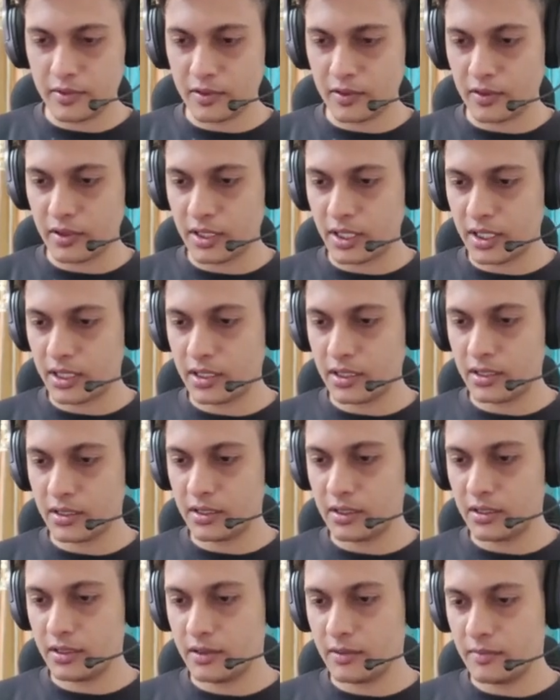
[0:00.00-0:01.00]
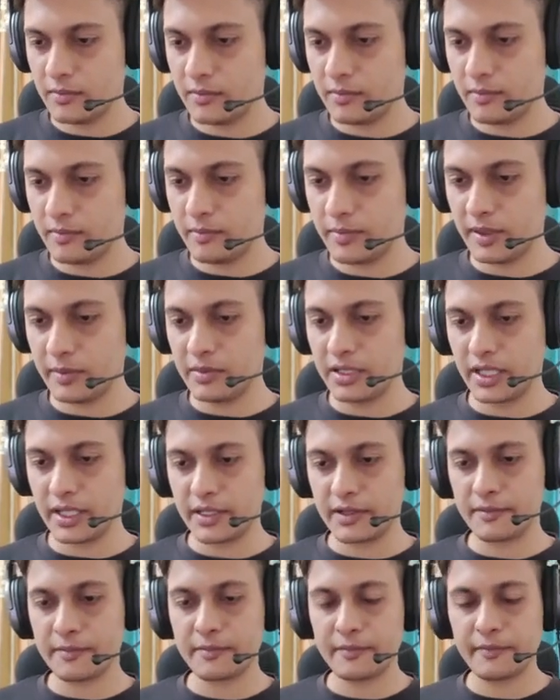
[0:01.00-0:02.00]
product
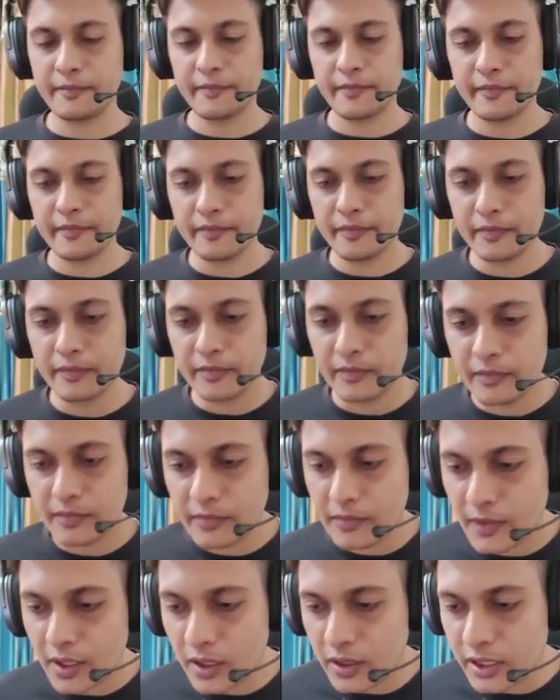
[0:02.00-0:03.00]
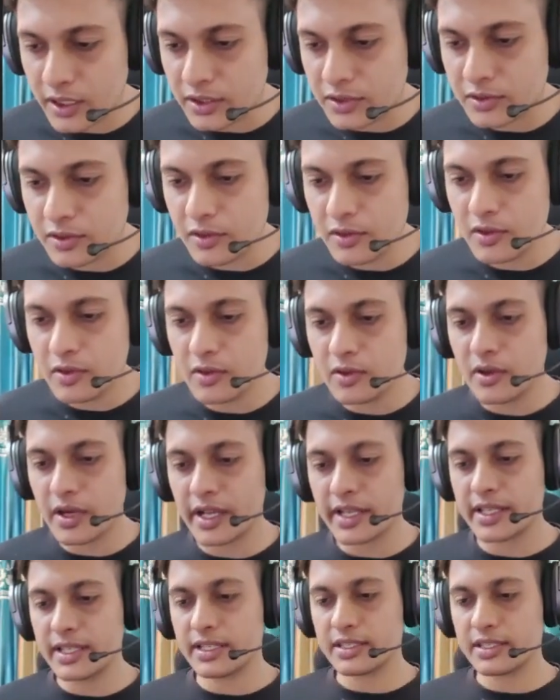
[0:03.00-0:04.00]
public. Okay, so I